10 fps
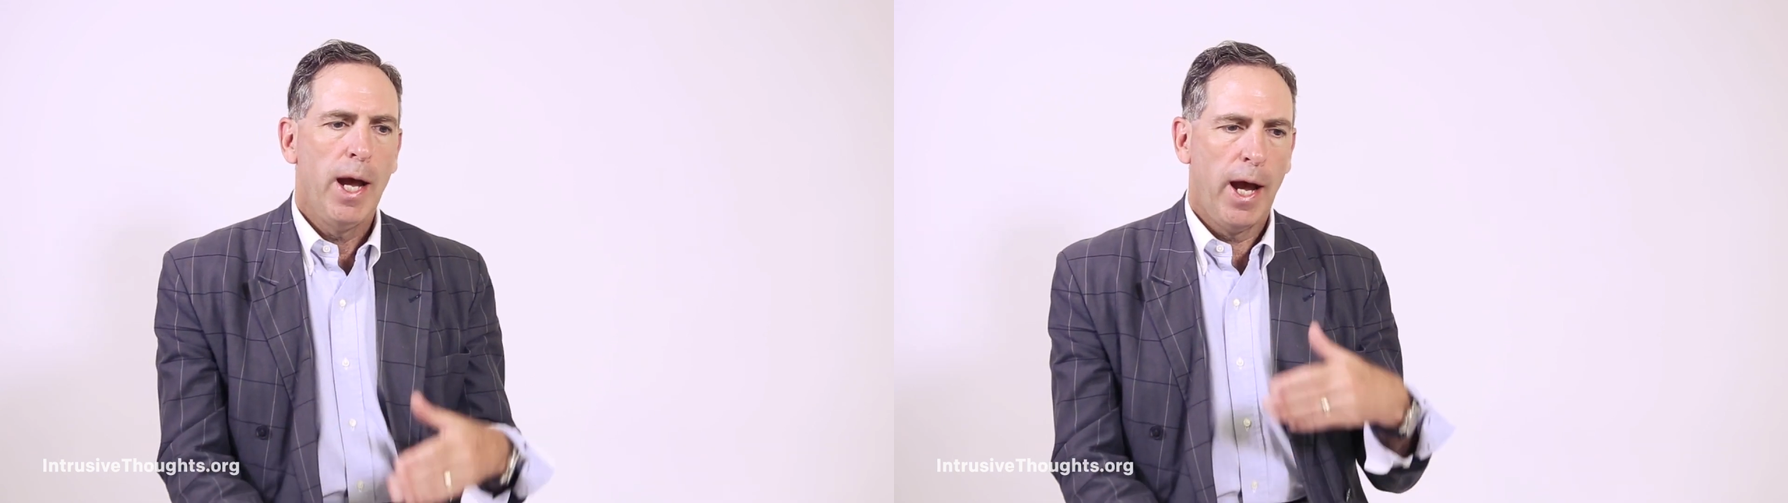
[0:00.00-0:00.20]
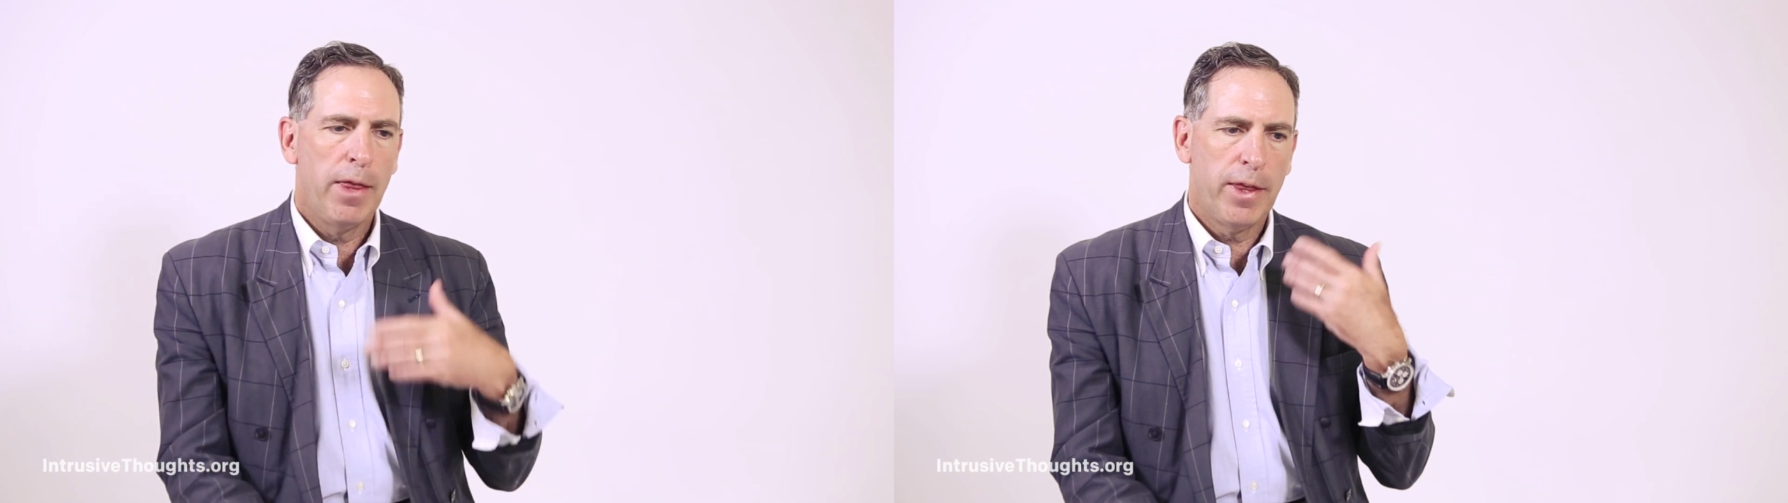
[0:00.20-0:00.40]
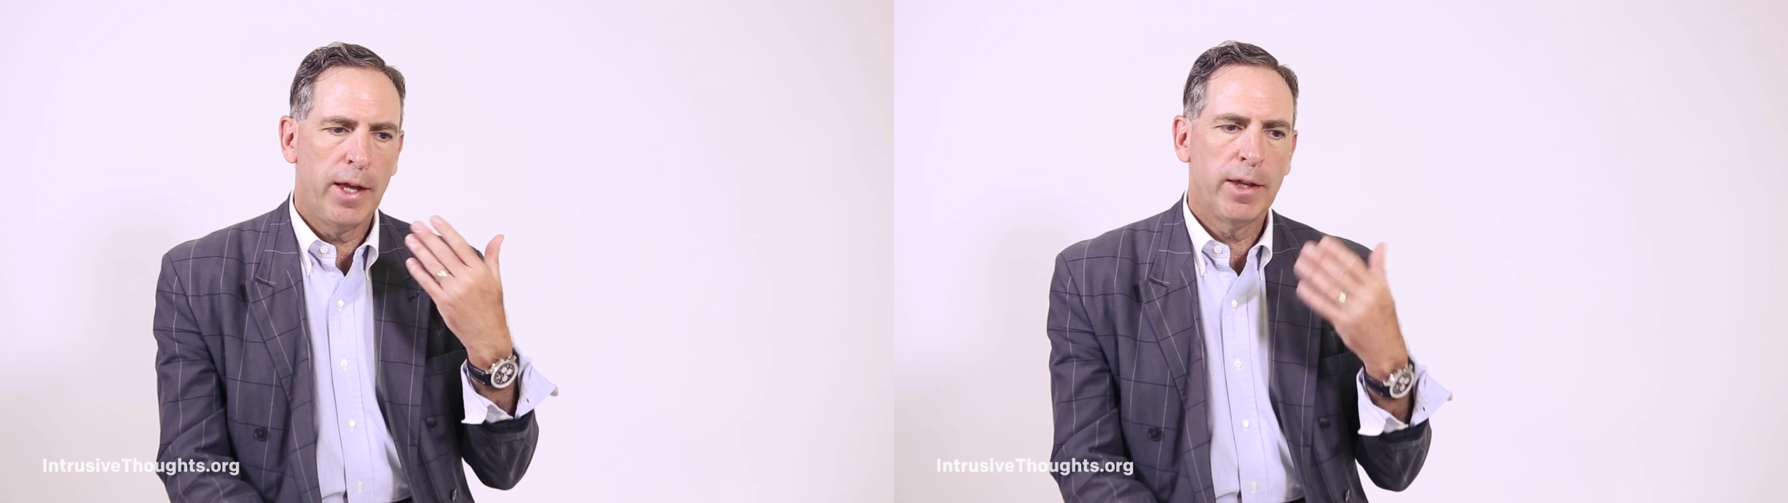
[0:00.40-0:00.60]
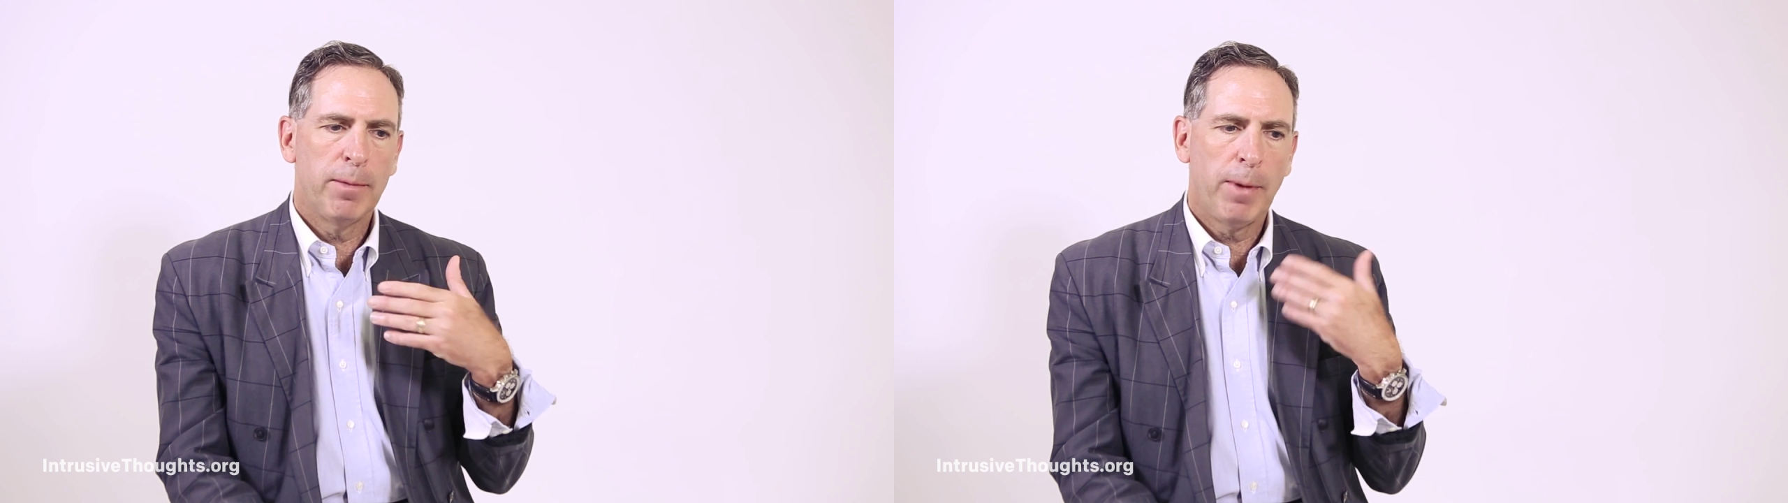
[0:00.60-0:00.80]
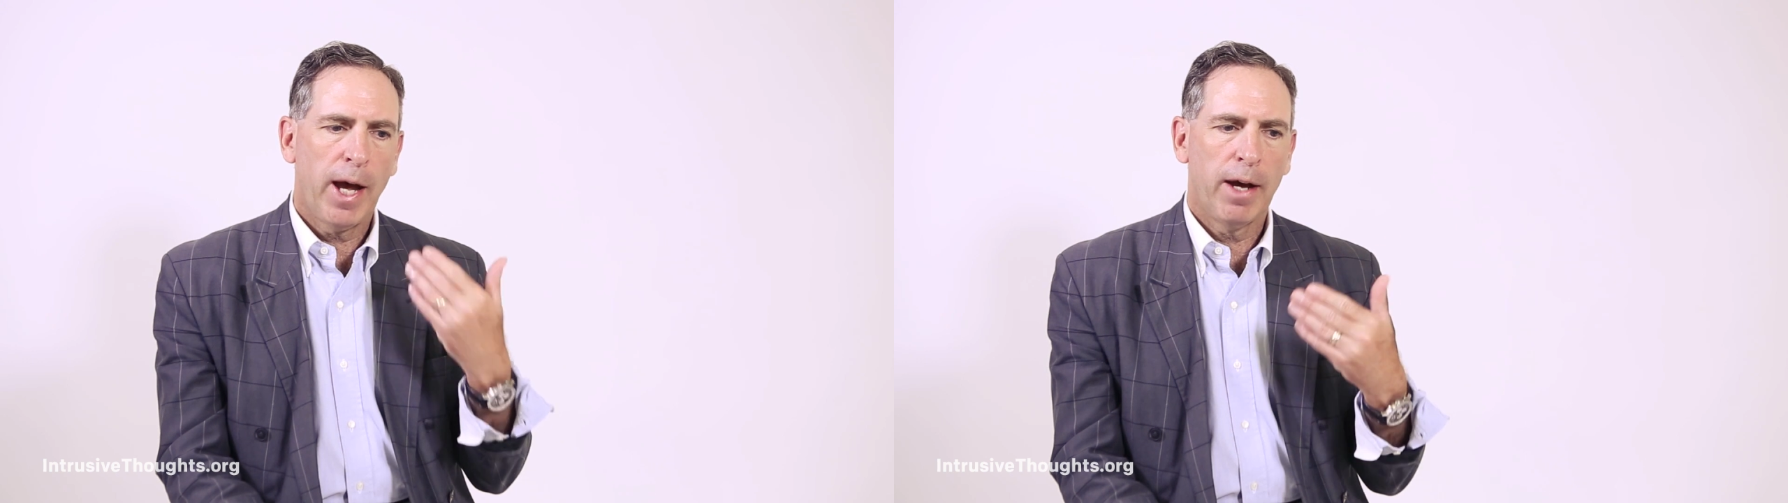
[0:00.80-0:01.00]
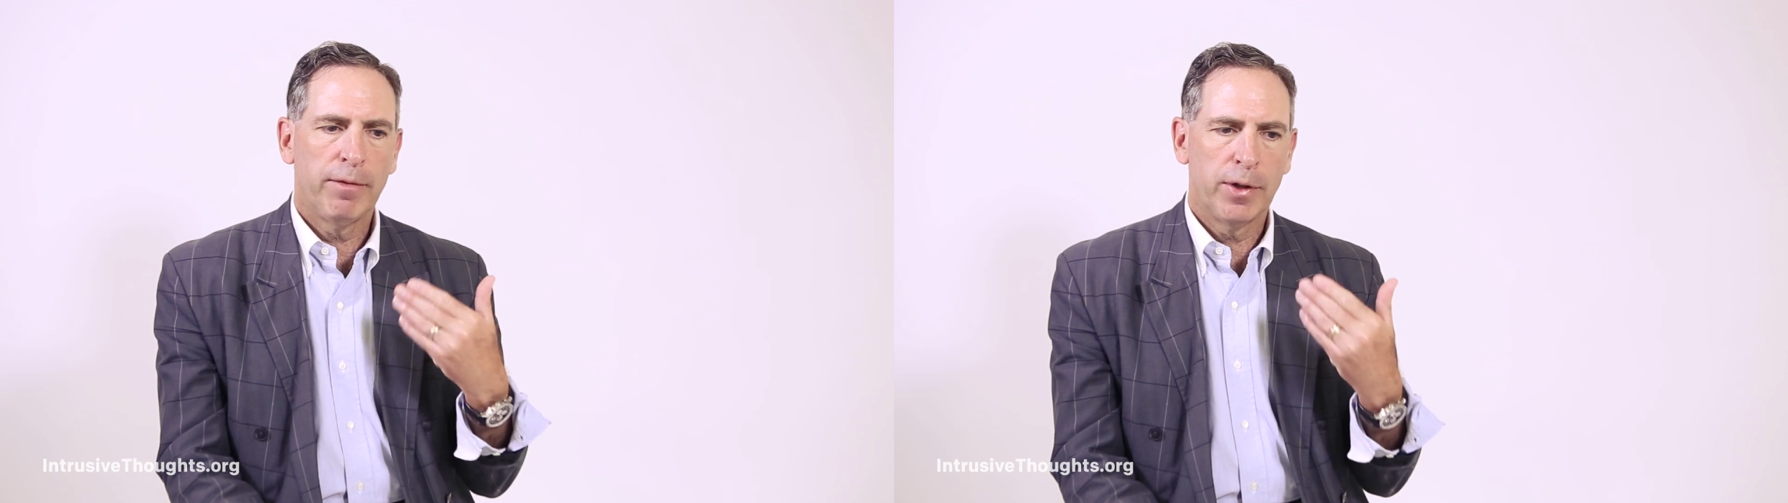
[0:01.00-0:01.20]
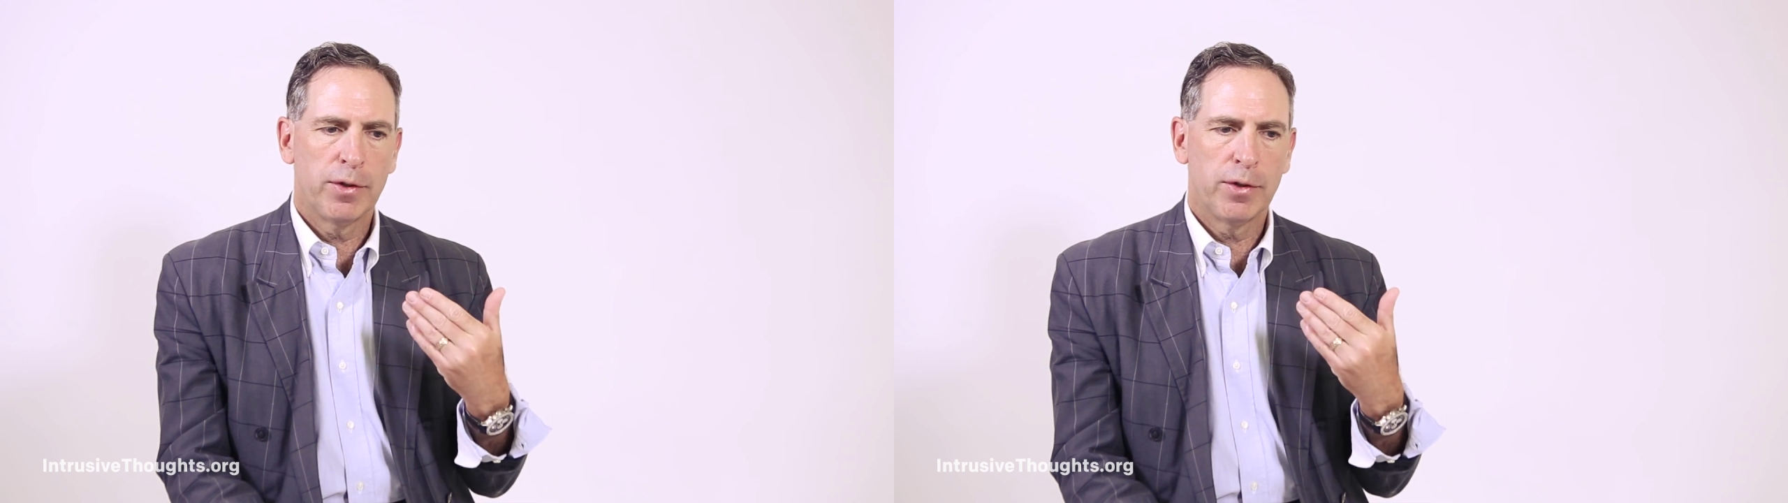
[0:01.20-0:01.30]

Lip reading: and then them having